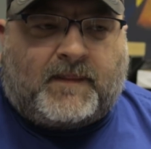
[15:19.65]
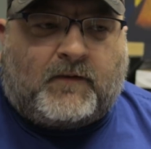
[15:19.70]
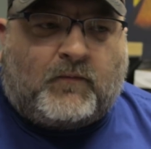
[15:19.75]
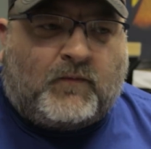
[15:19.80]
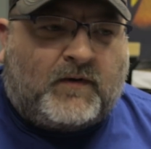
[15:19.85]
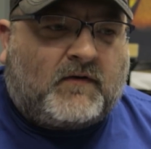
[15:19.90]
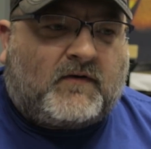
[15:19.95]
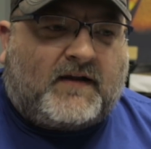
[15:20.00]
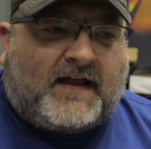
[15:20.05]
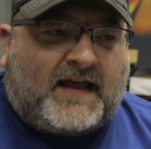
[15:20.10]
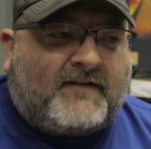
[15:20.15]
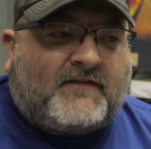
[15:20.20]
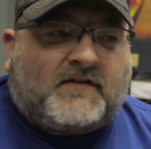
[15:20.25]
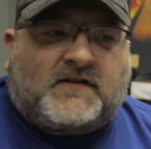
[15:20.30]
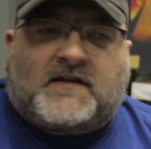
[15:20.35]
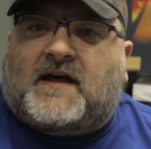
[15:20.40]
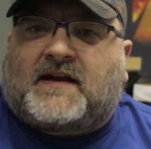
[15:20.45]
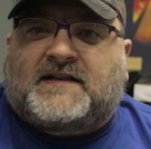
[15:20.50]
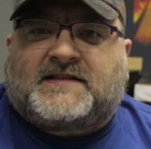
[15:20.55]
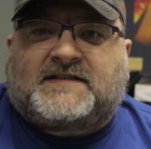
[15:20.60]
We don't have a
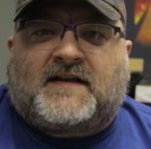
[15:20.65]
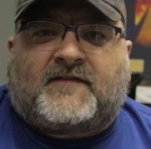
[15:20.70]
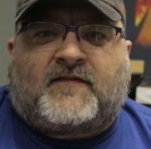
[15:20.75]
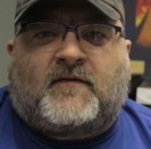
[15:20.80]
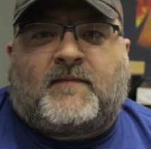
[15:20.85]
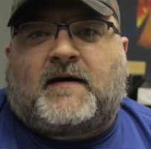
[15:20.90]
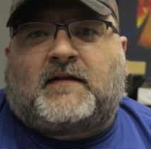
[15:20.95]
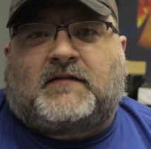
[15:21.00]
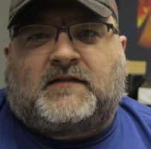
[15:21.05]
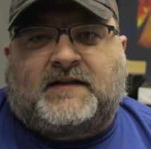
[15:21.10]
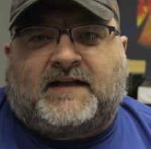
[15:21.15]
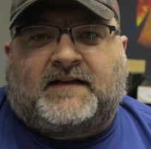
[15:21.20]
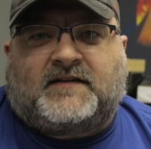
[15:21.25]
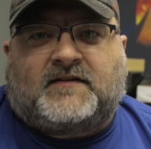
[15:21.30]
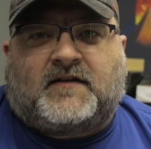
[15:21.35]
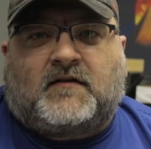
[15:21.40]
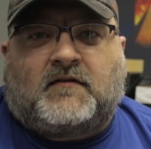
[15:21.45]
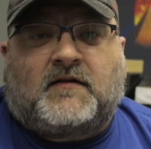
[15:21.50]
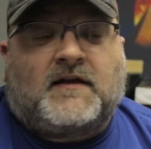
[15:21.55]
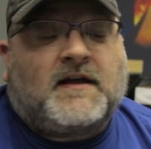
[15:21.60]
lot of stuff about
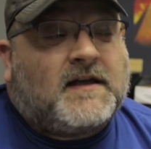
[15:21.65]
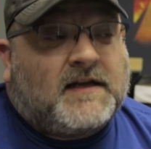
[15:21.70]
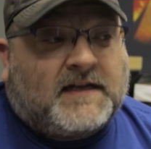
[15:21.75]
Lando.